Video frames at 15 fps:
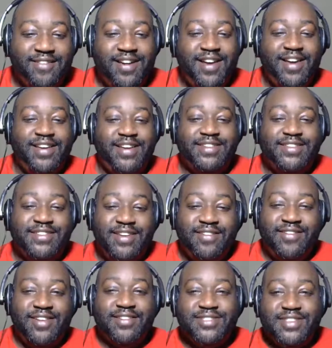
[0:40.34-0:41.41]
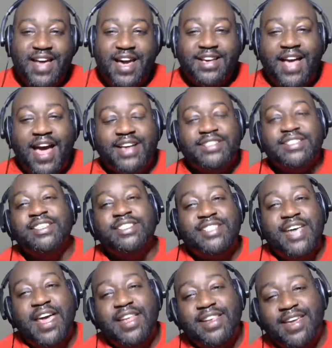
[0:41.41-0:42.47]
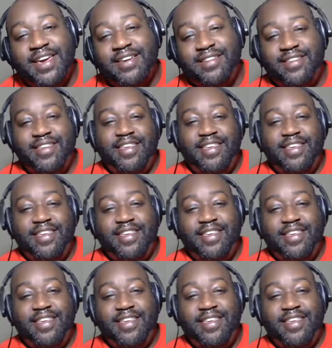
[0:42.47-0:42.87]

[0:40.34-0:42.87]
right, there we go. So I can see the chat now.